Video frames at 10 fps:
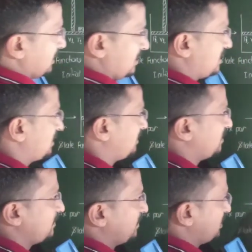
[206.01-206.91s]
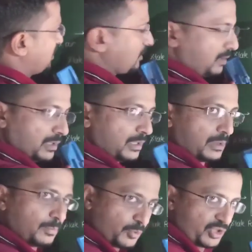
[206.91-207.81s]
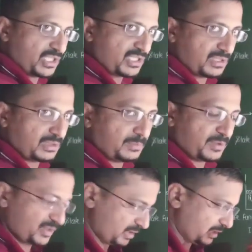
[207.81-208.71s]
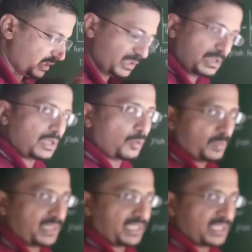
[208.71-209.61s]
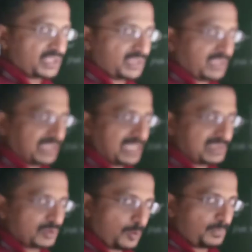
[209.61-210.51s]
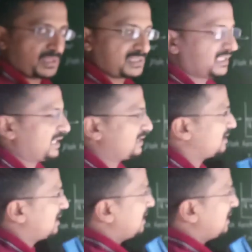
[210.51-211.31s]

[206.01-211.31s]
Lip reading: isn't it? Means piston pushes the piston in downward direction, that gas compress the gas,